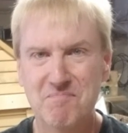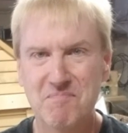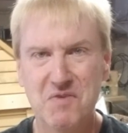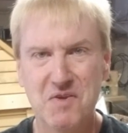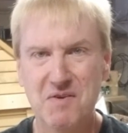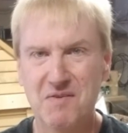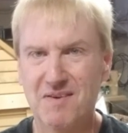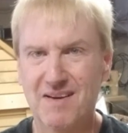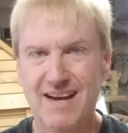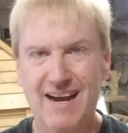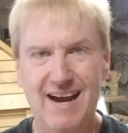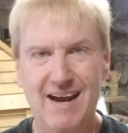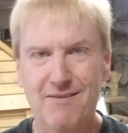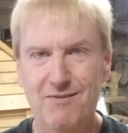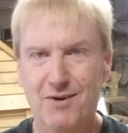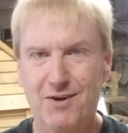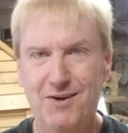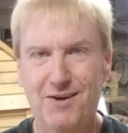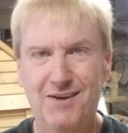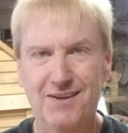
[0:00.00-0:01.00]
you can have
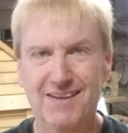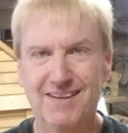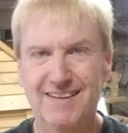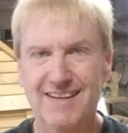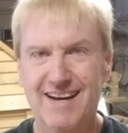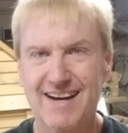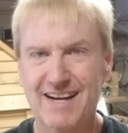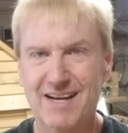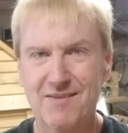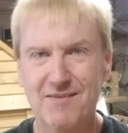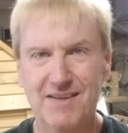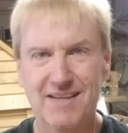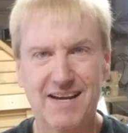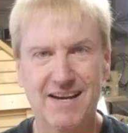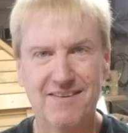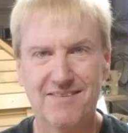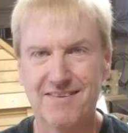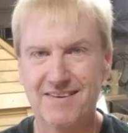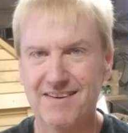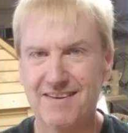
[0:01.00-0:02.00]
all the
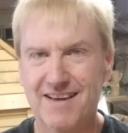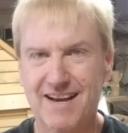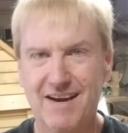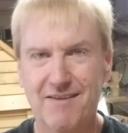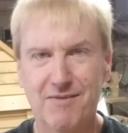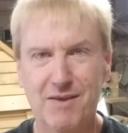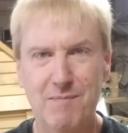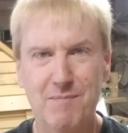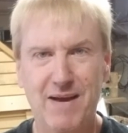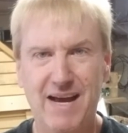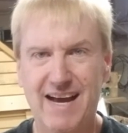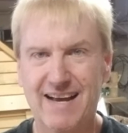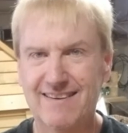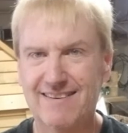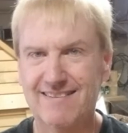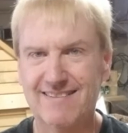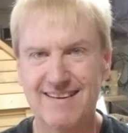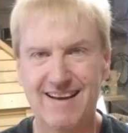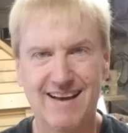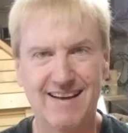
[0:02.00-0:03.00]
documentation, you can have the math
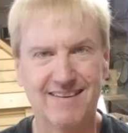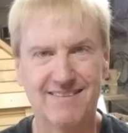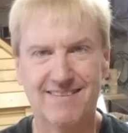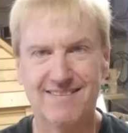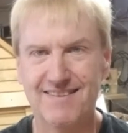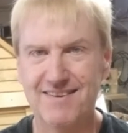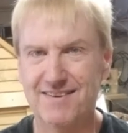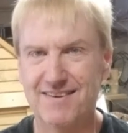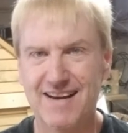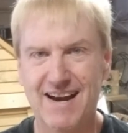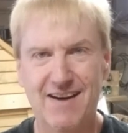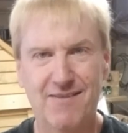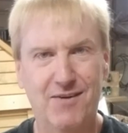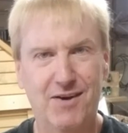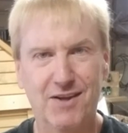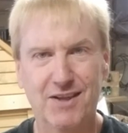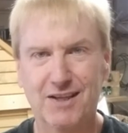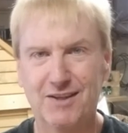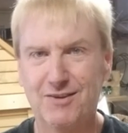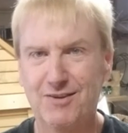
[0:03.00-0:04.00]
sets, you can have
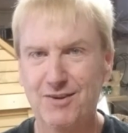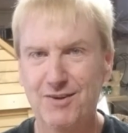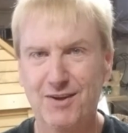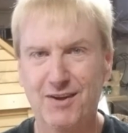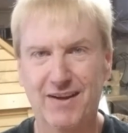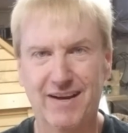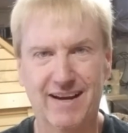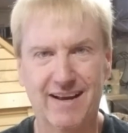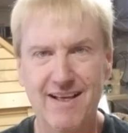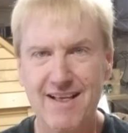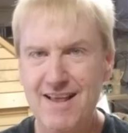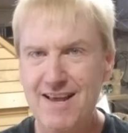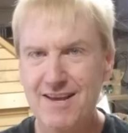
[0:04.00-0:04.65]
all the tooling,